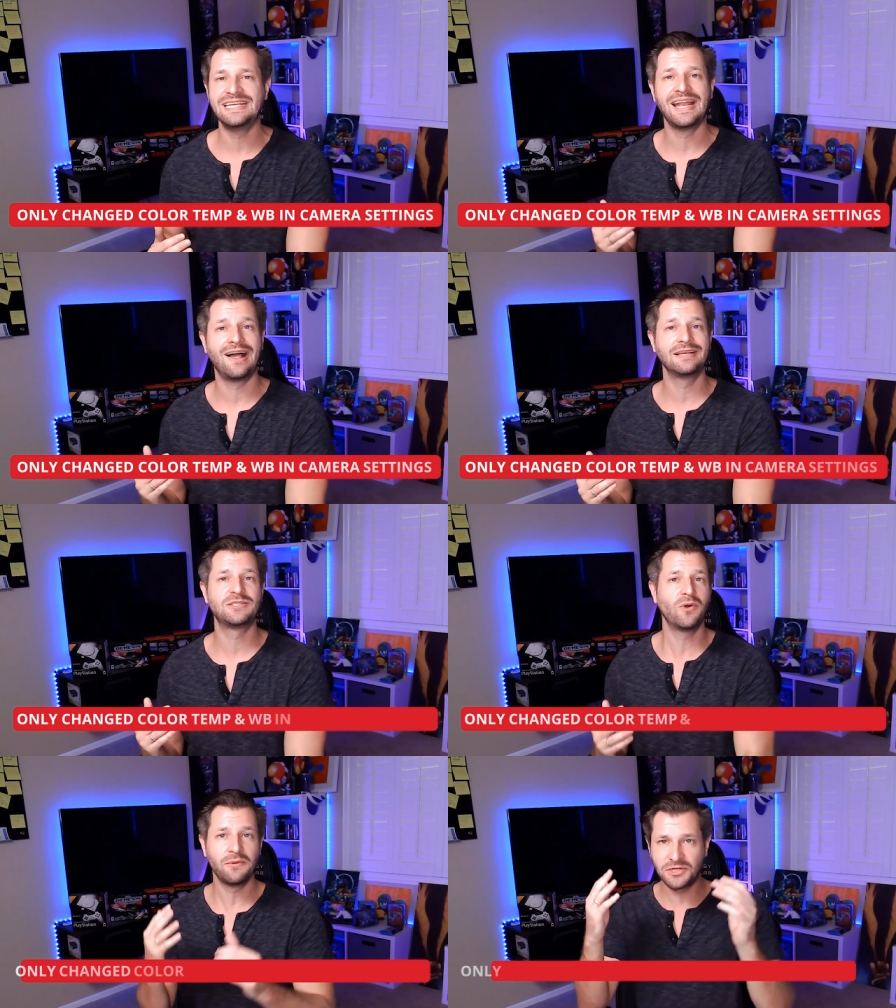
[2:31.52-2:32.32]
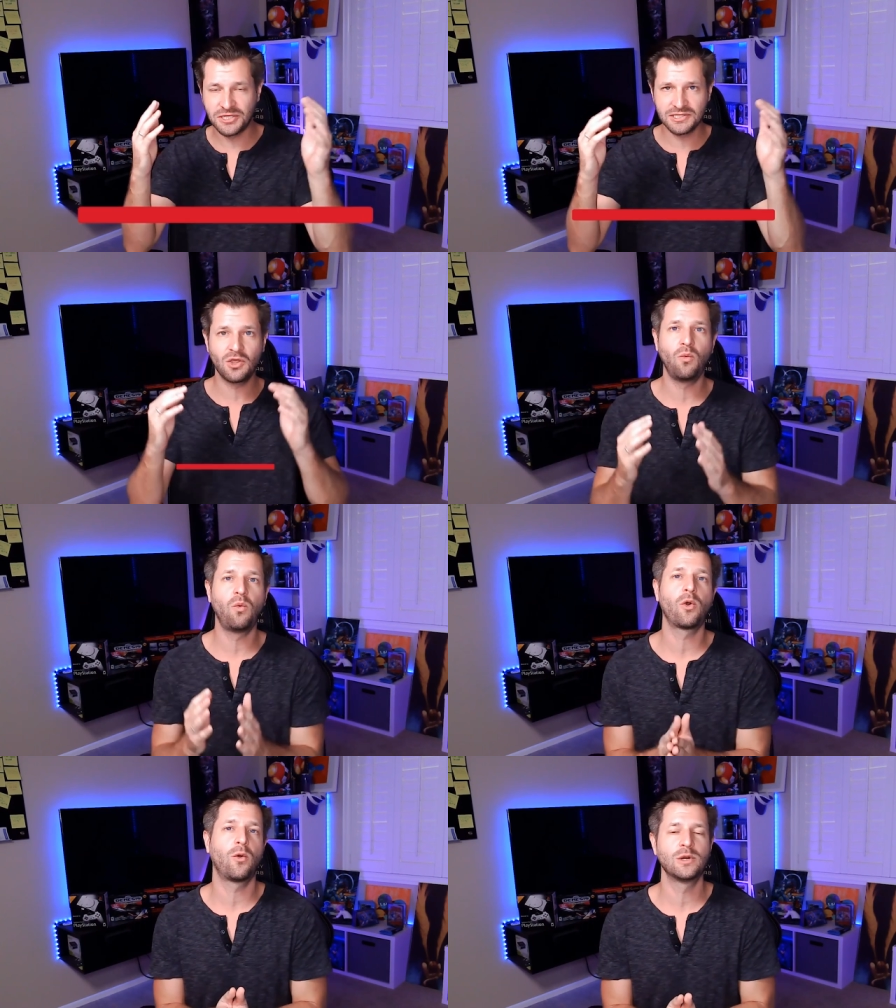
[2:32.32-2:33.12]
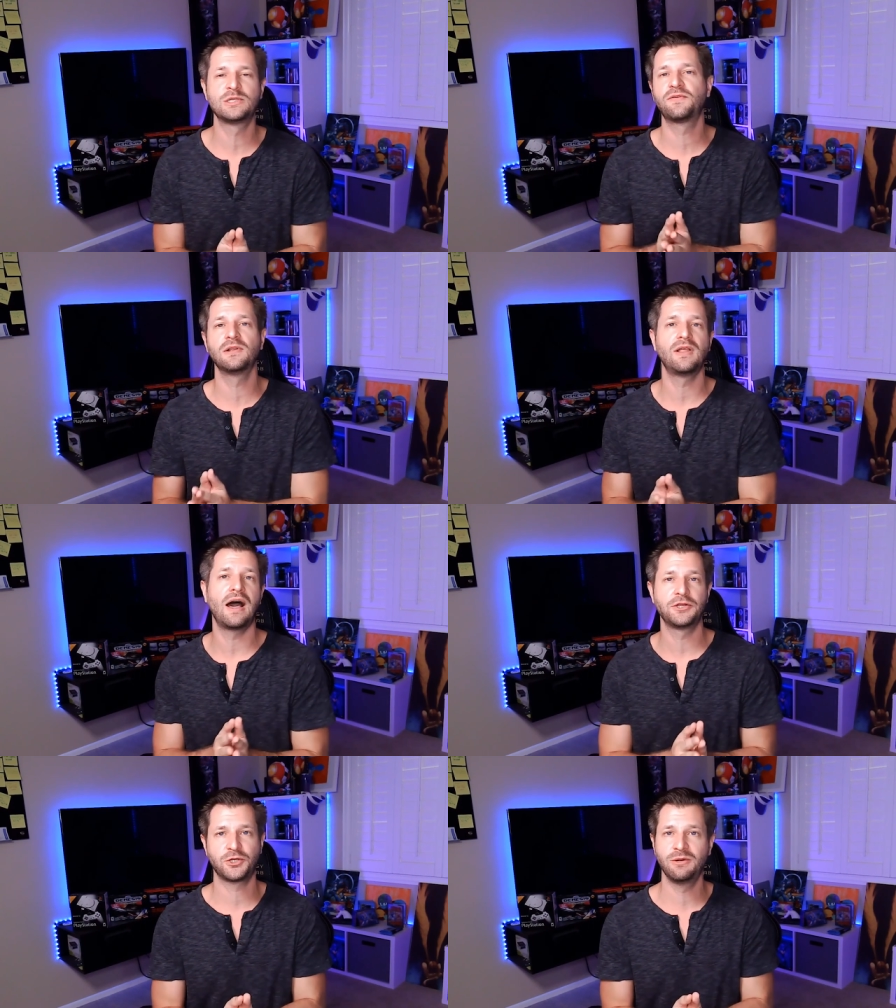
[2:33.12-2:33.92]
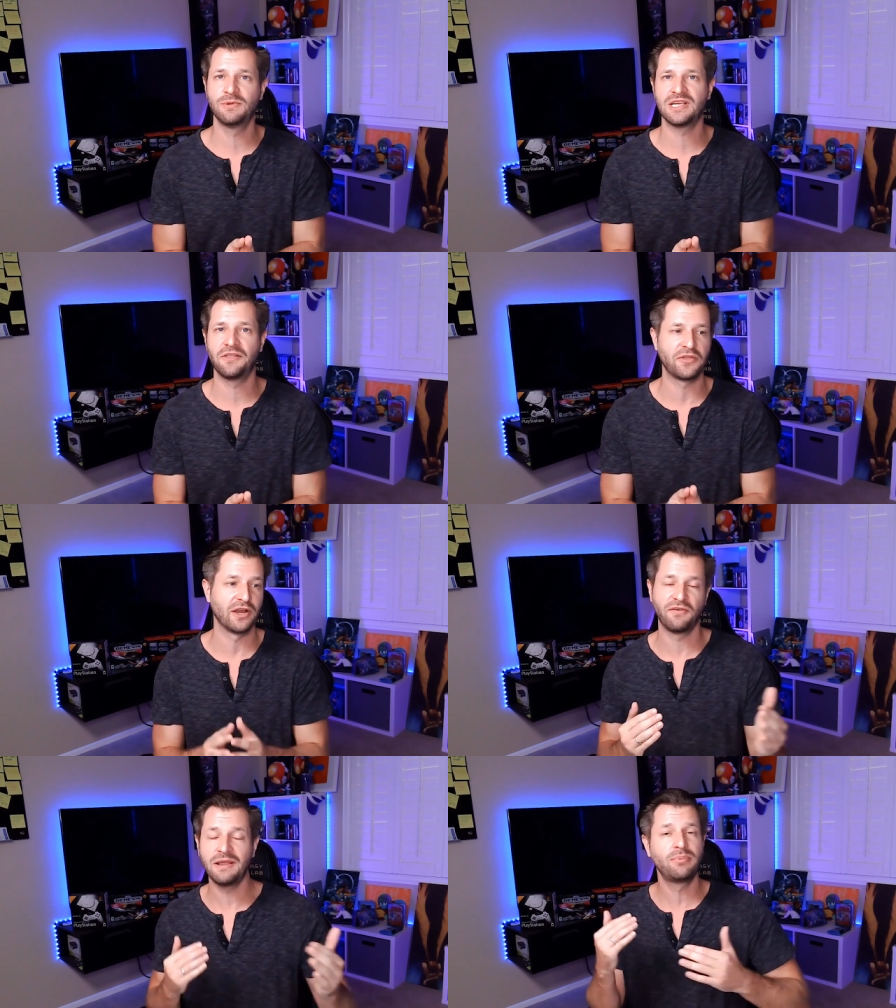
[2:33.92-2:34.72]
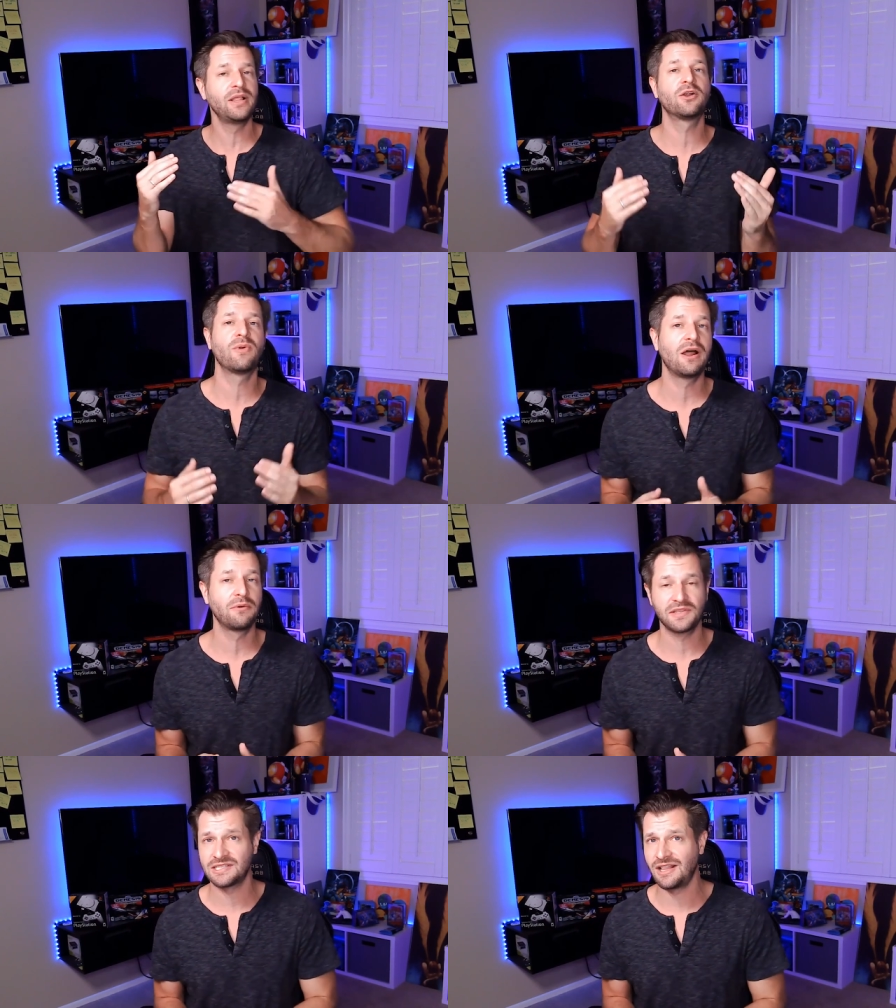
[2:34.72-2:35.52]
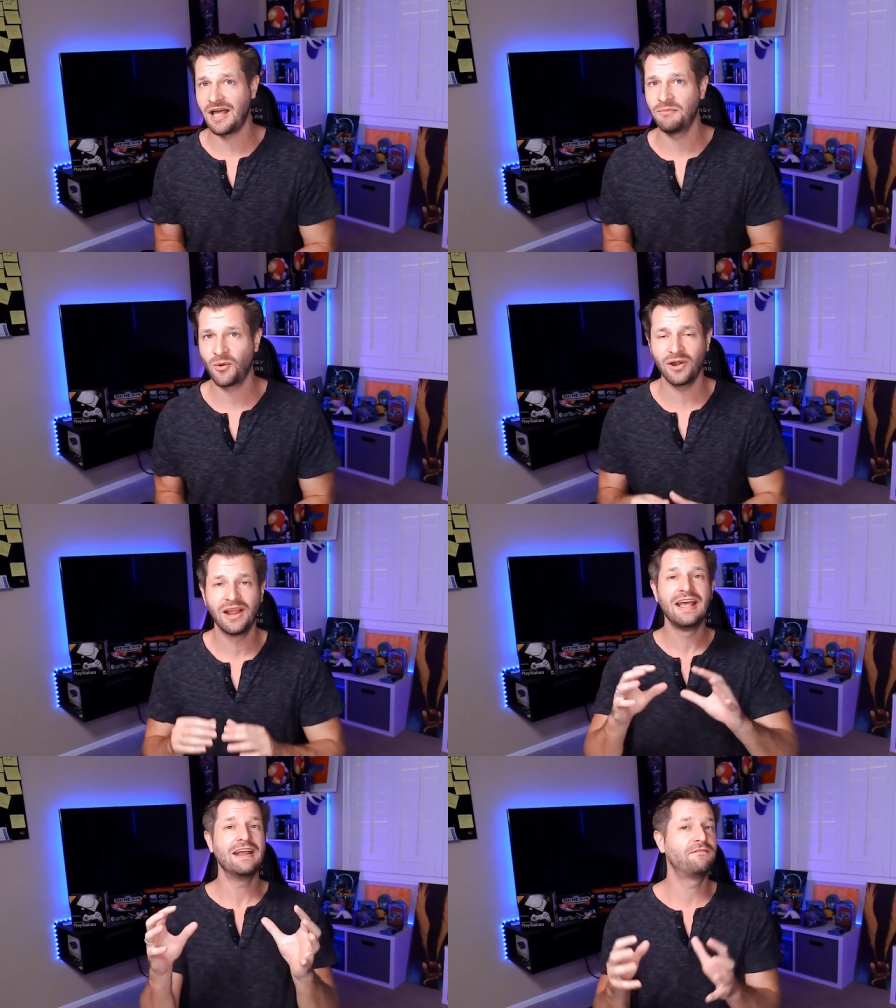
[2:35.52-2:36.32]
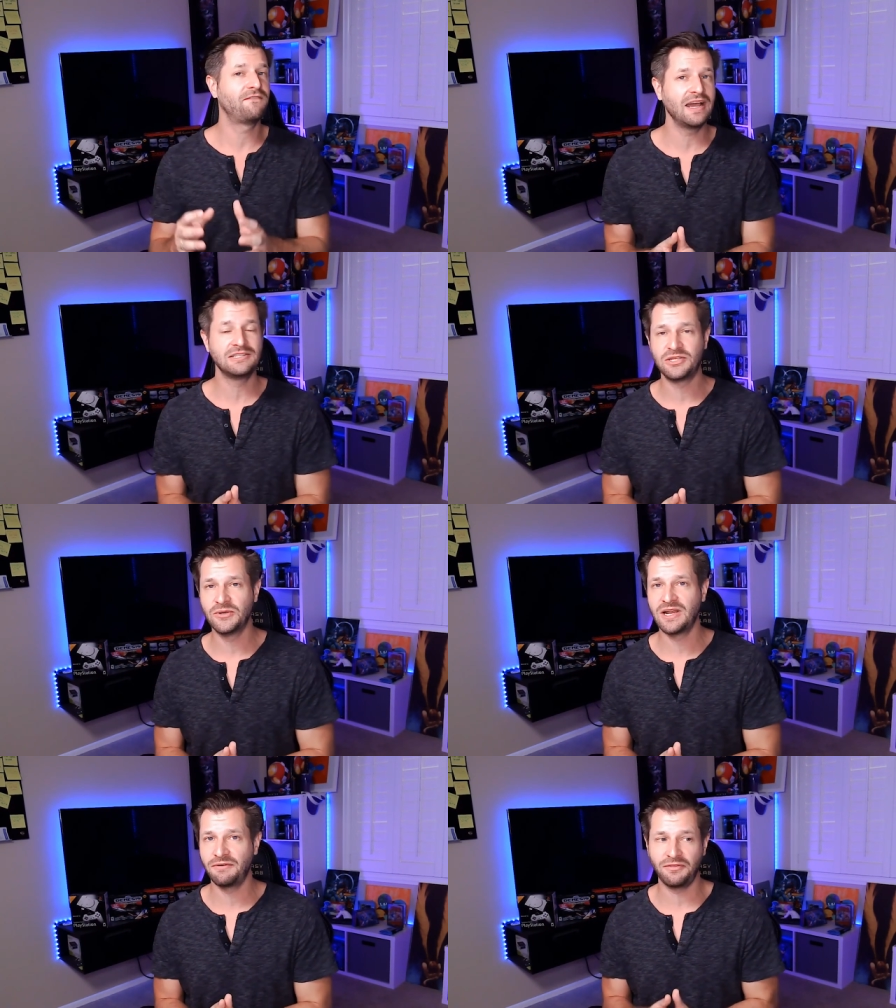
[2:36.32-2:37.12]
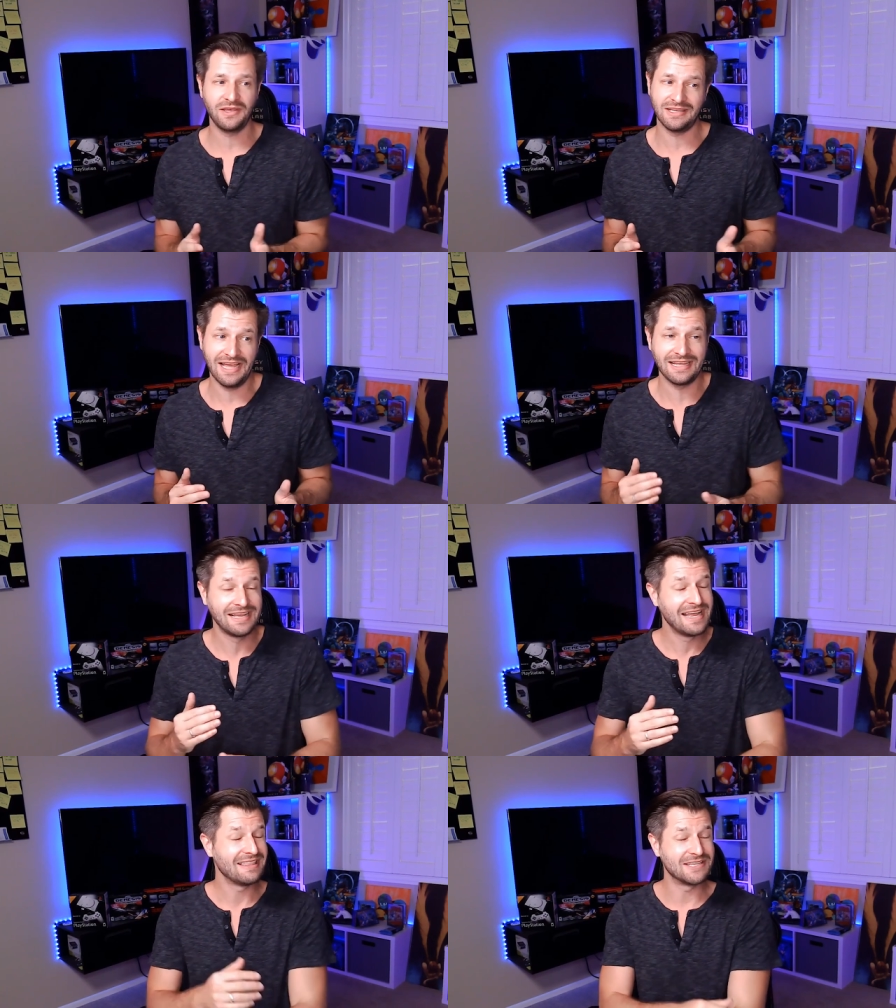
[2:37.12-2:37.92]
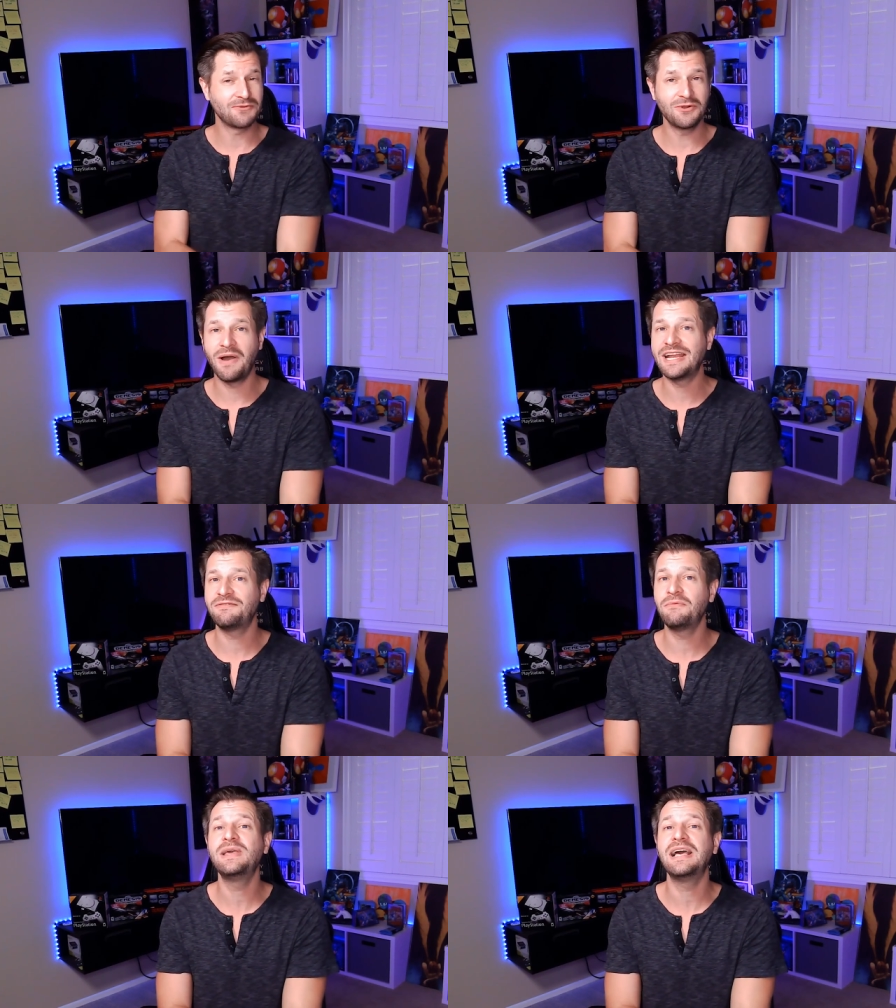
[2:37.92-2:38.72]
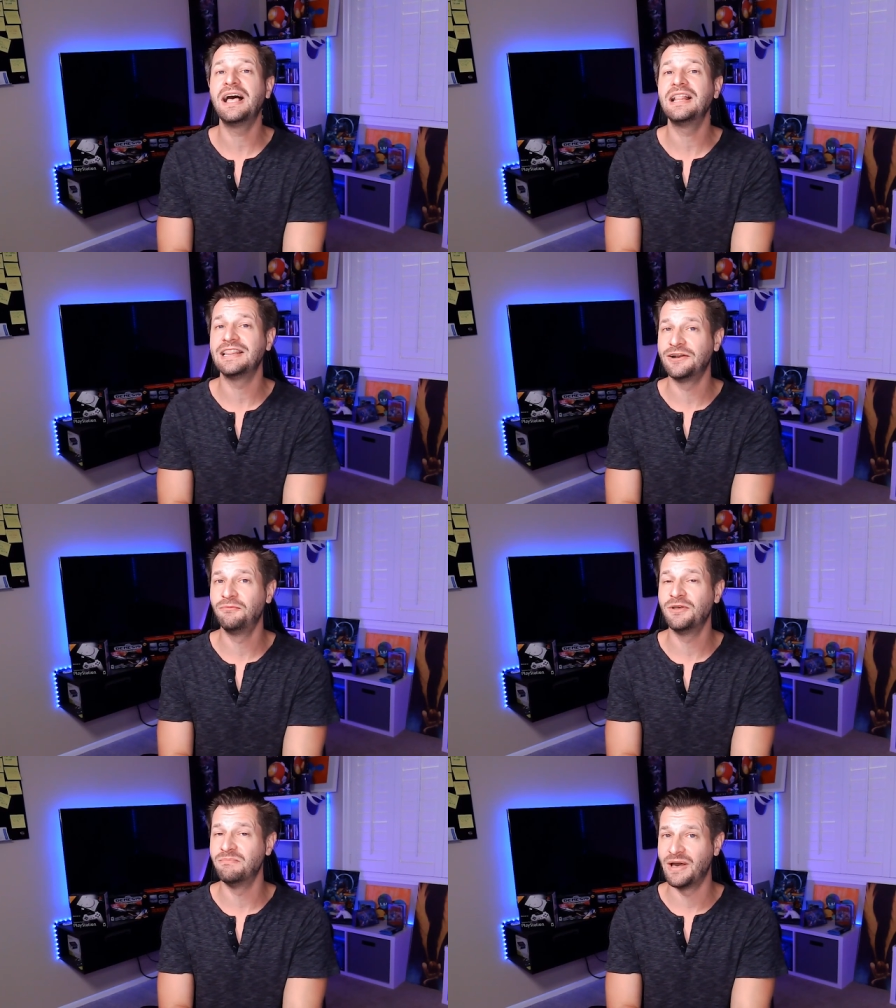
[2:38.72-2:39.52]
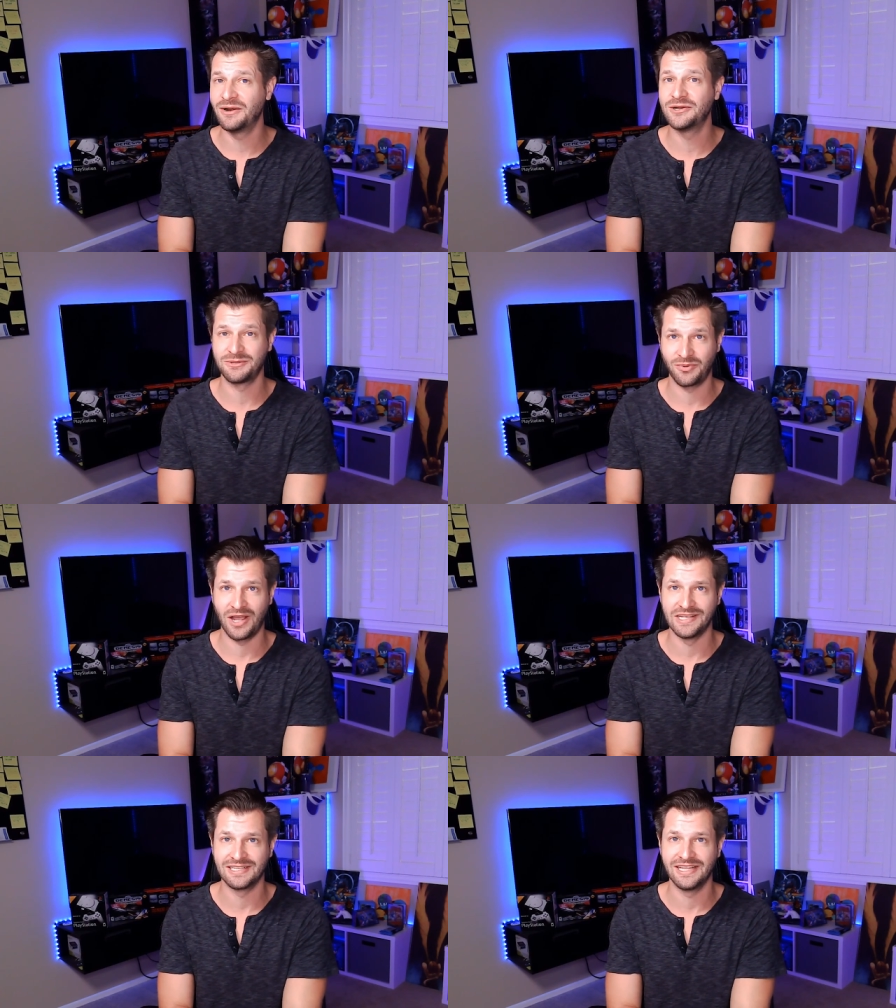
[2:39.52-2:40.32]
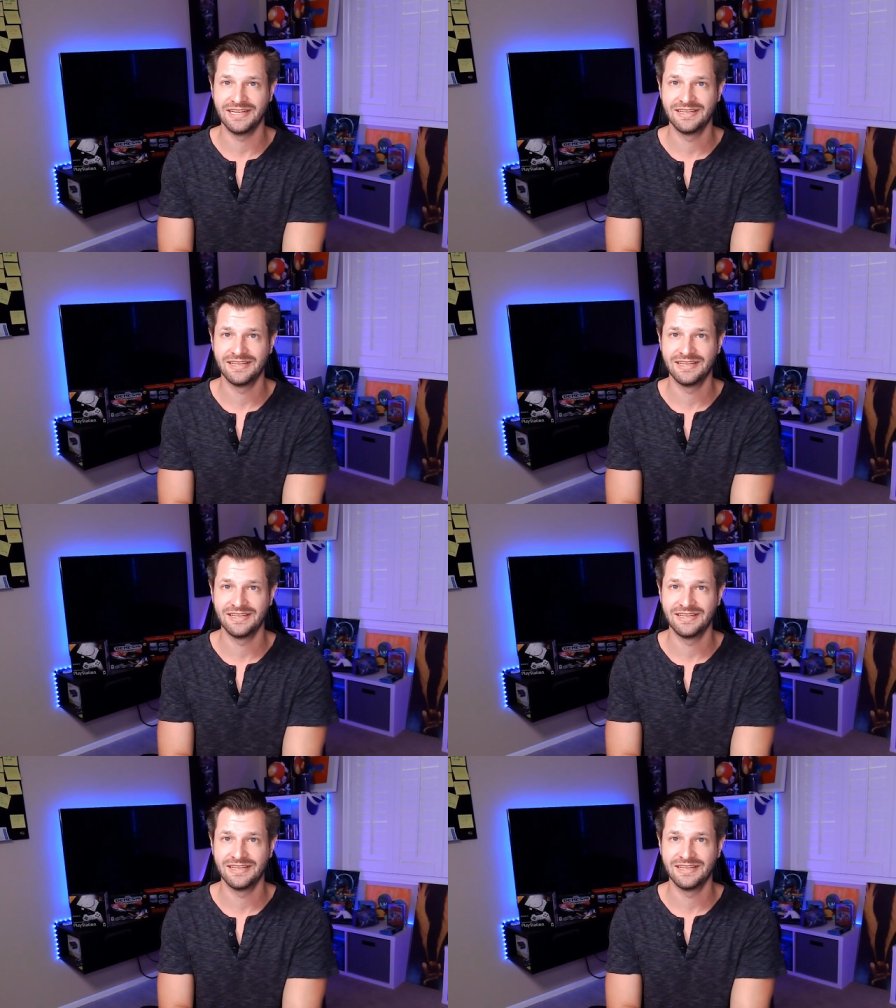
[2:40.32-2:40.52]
C920, which is the warhorse for a lot of streamers out there. If I played around with this a lot more and fine-tuned everything, hey, this one might even be a little bit better, surprisingly.